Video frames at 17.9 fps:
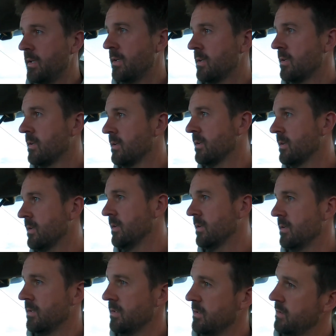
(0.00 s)
What
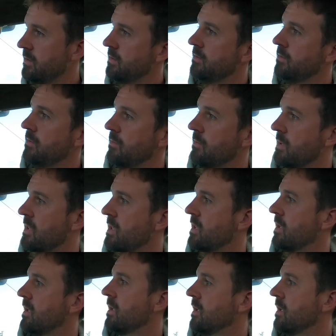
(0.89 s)
are we
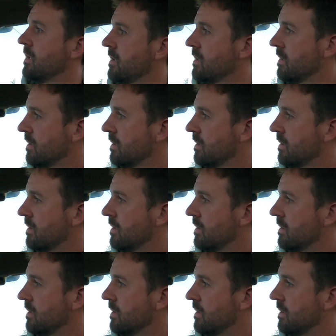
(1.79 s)
saying?